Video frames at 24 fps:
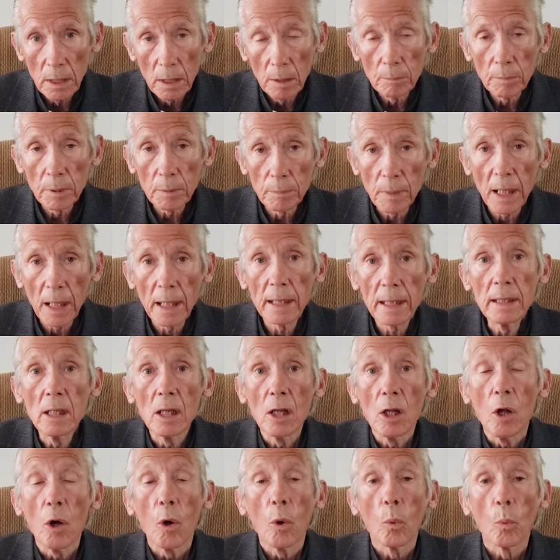but by
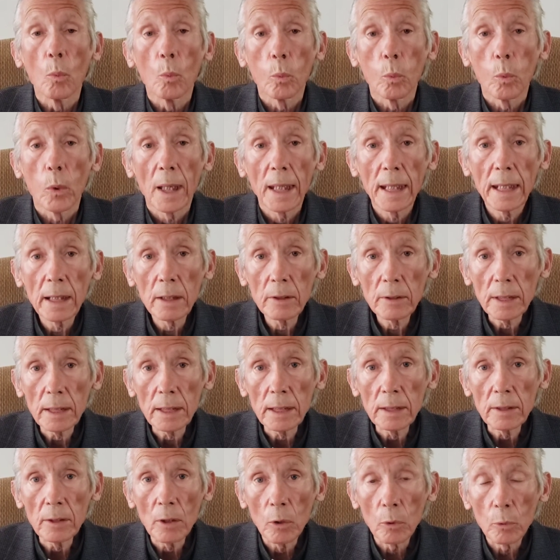where
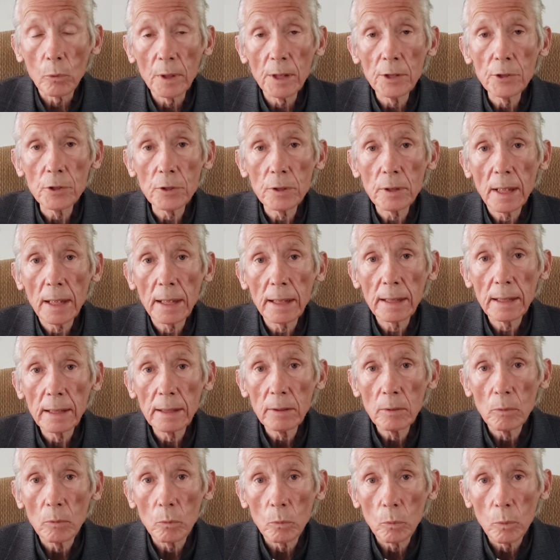it
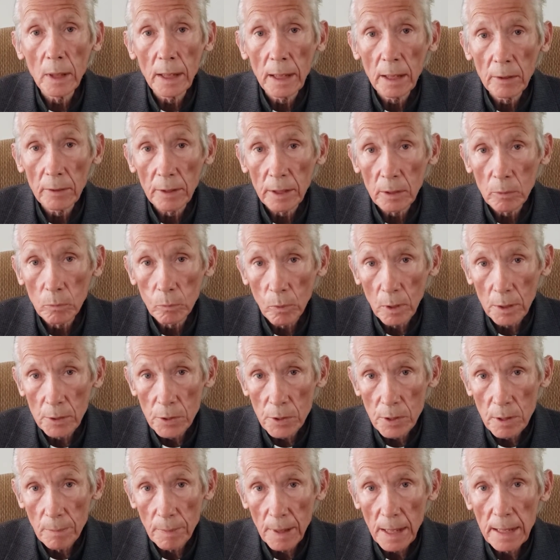originated, where it was
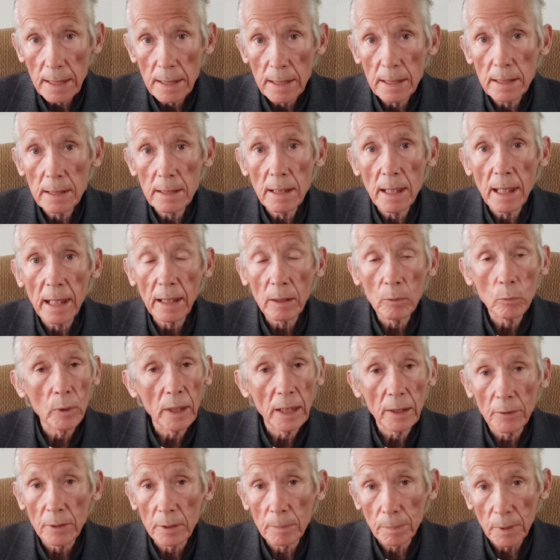debated, and
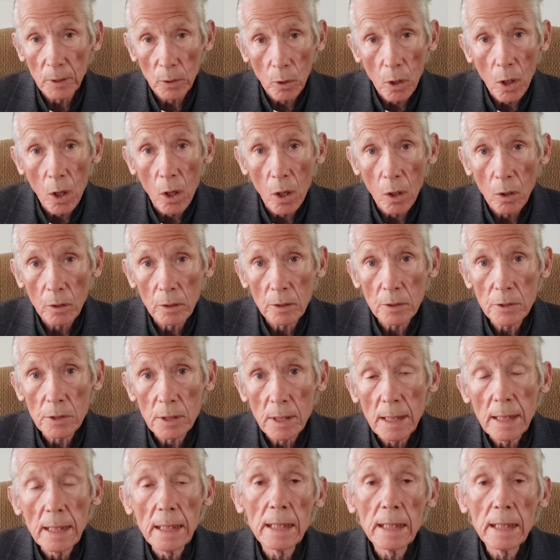where it belongs,